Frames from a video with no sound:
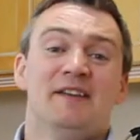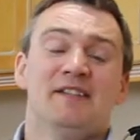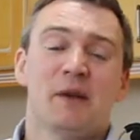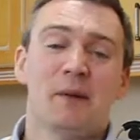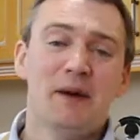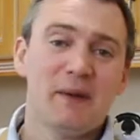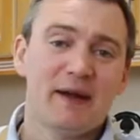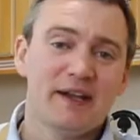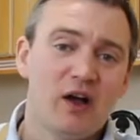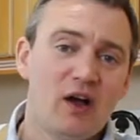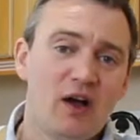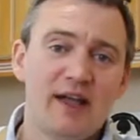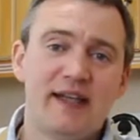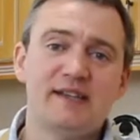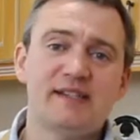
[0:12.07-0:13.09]
So anyway
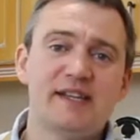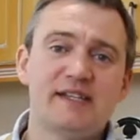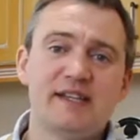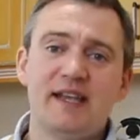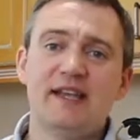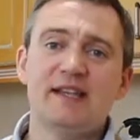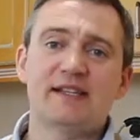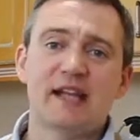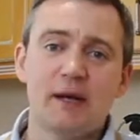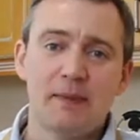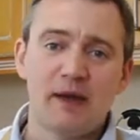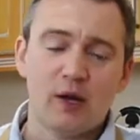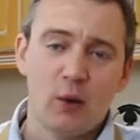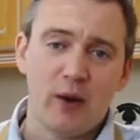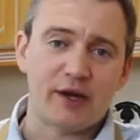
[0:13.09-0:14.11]
guys, this is going to be
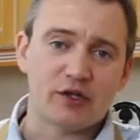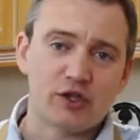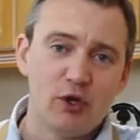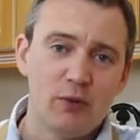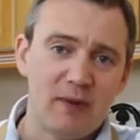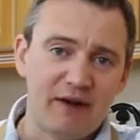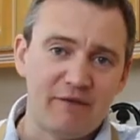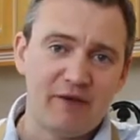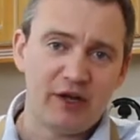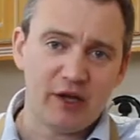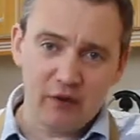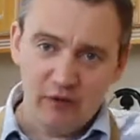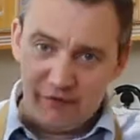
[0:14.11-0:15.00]
a quick two minute video,